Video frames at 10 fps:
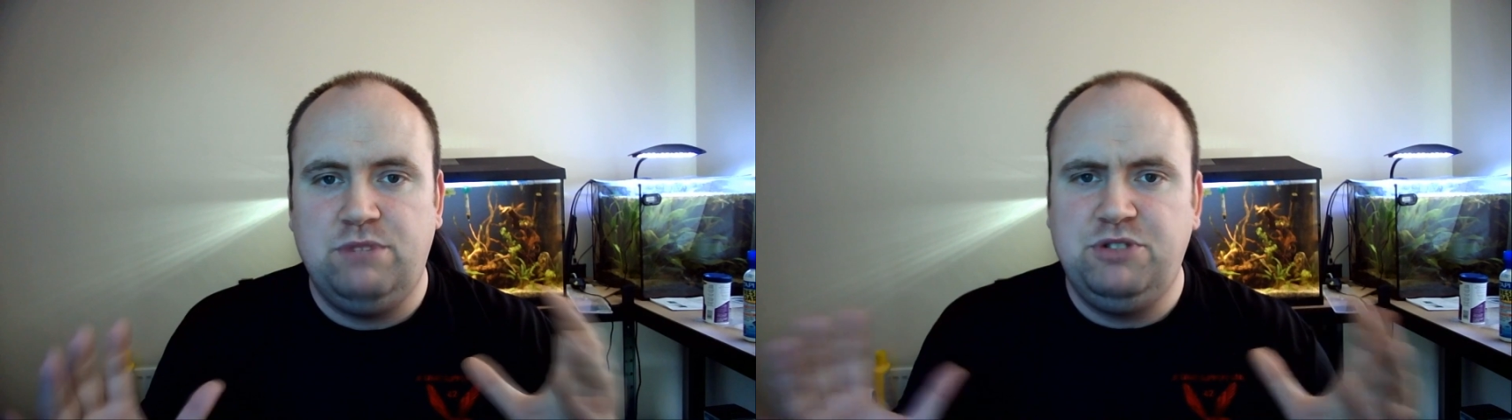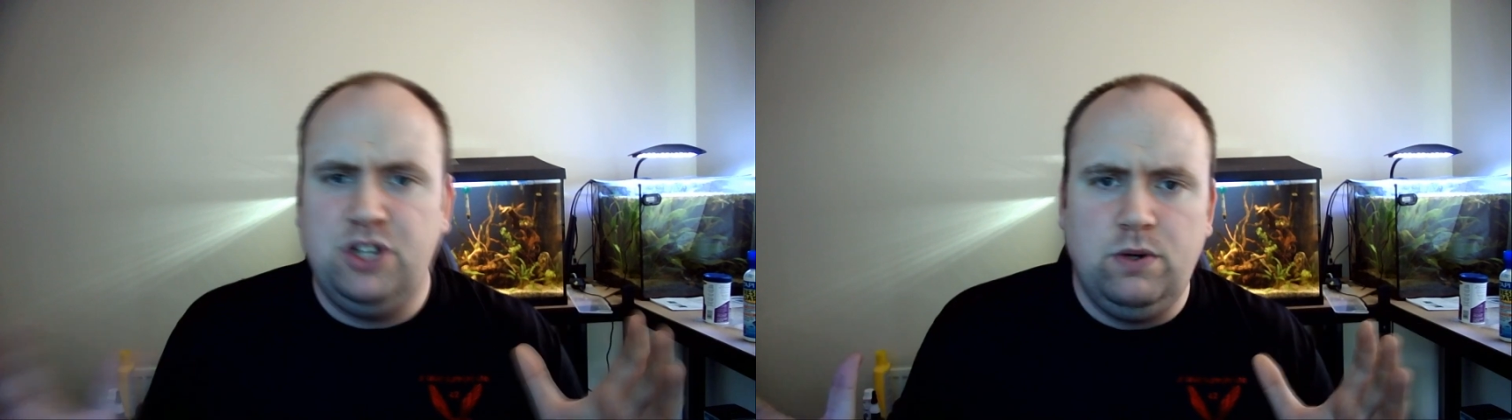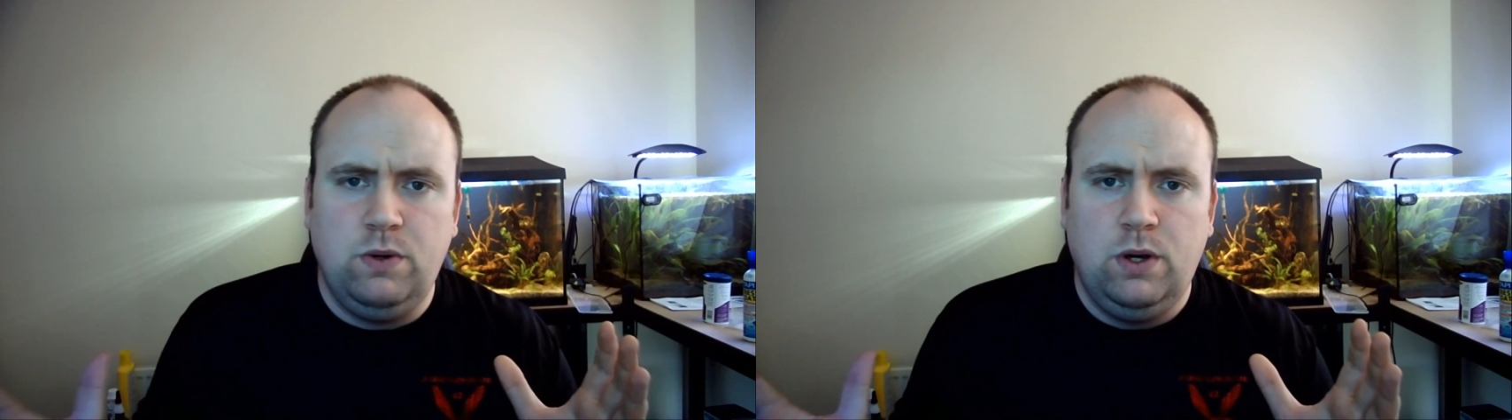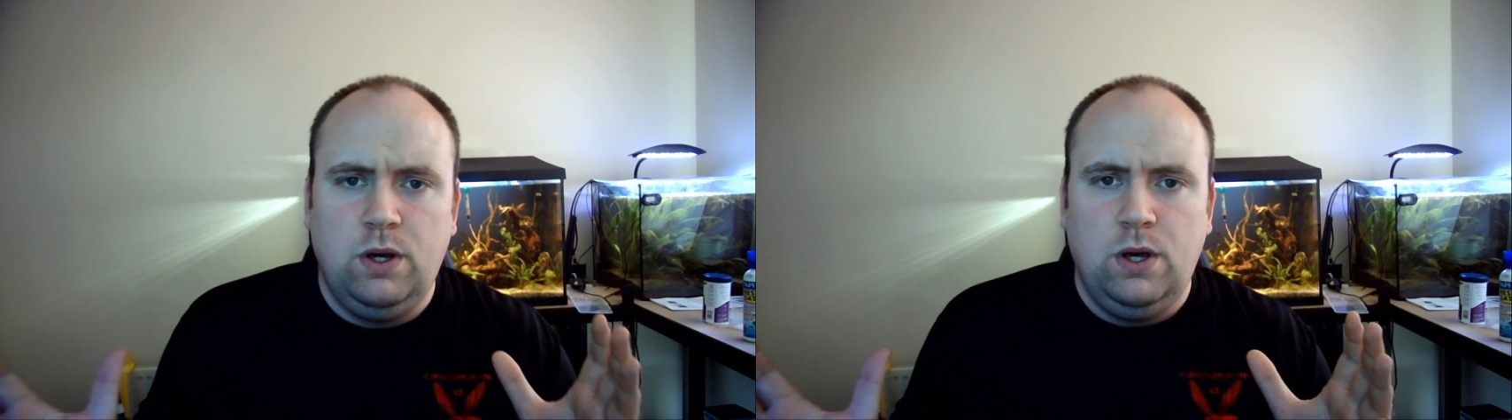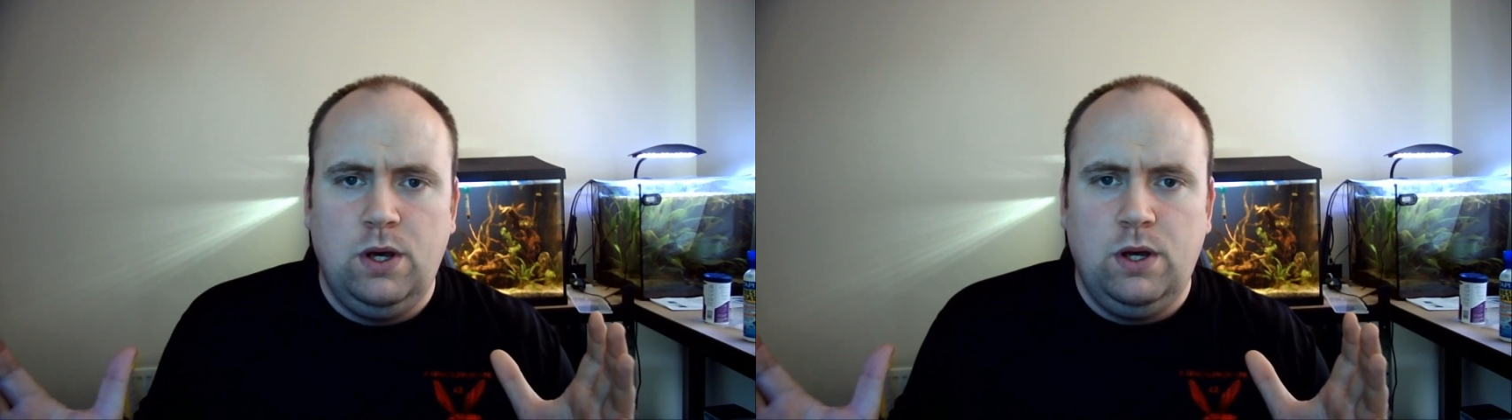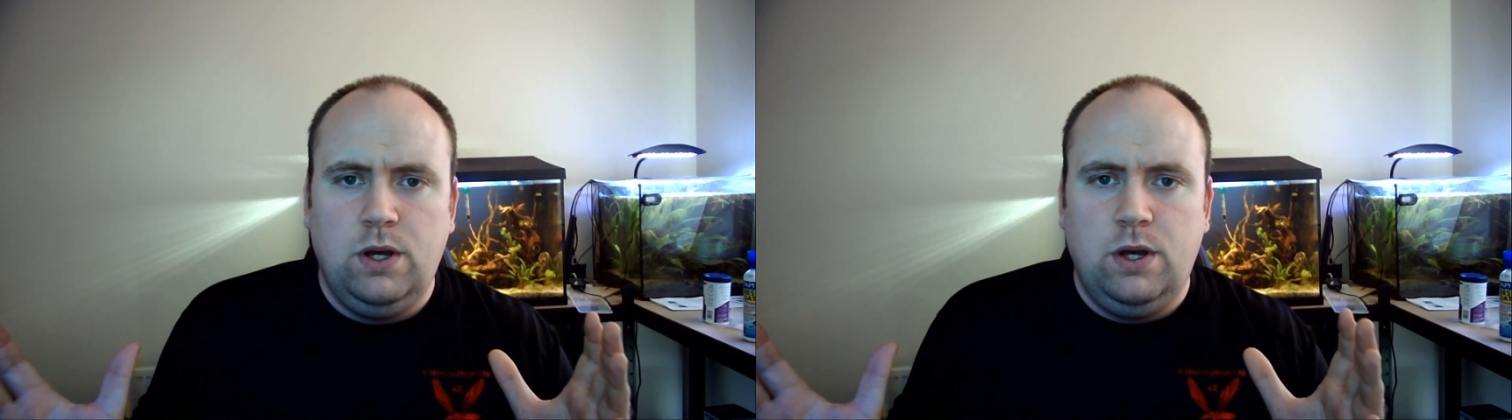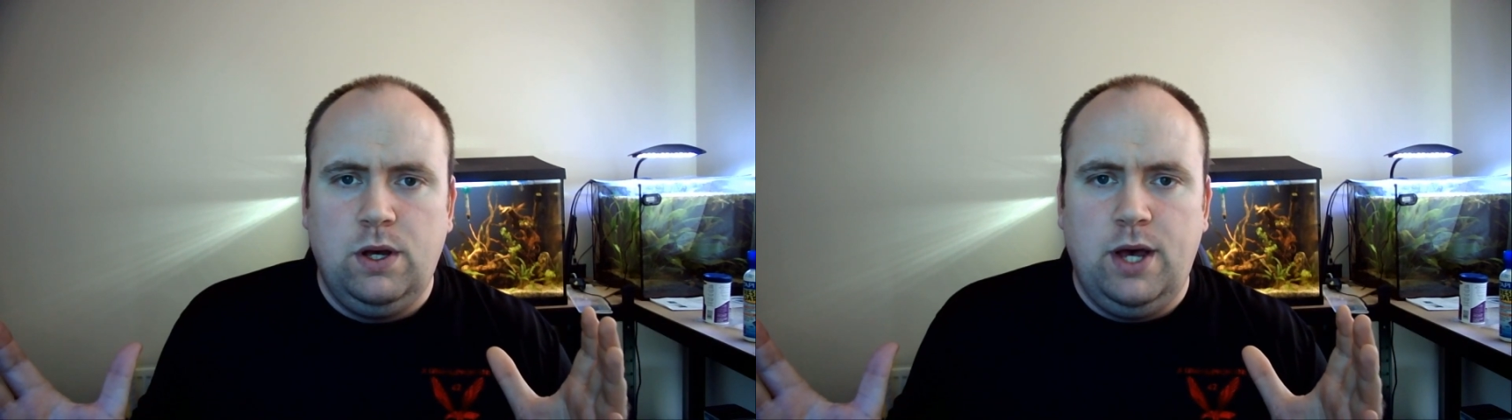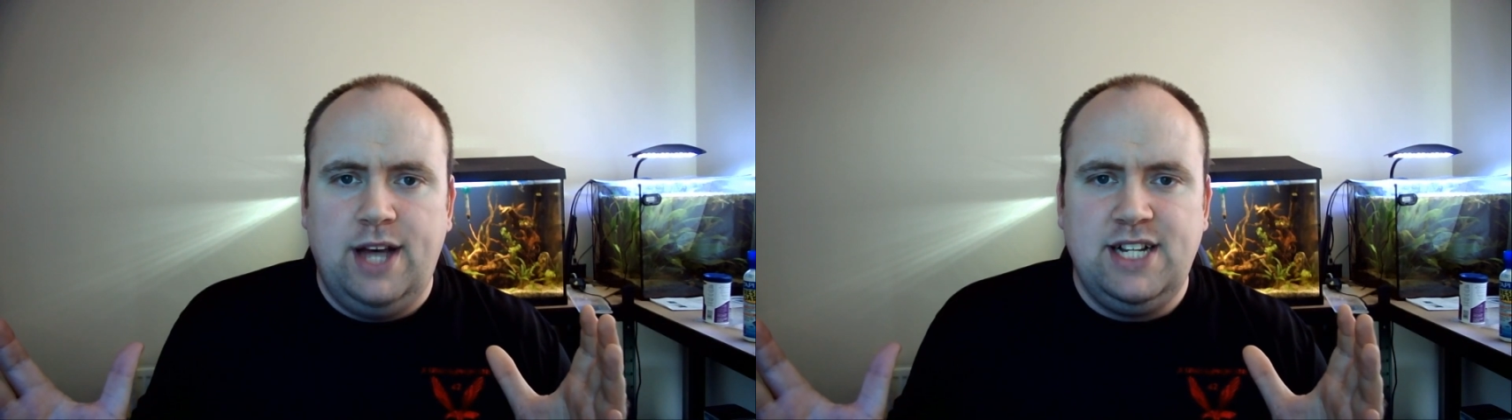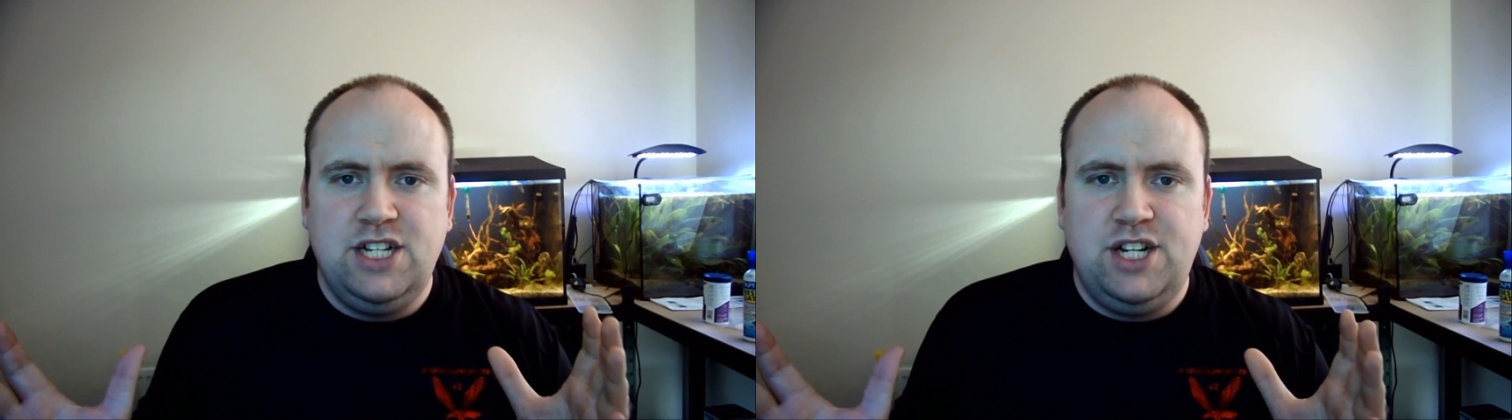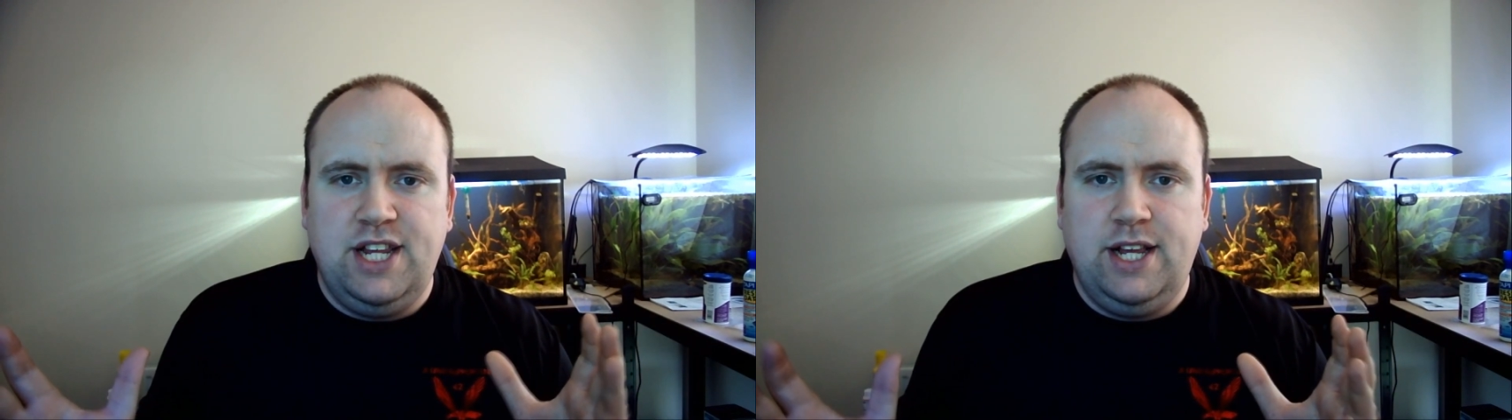So
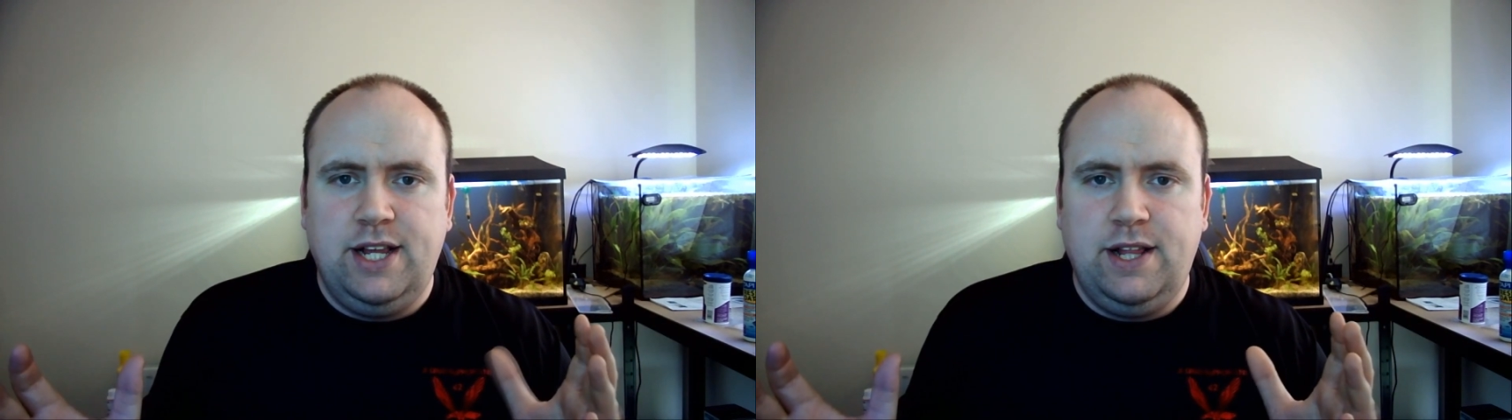essentially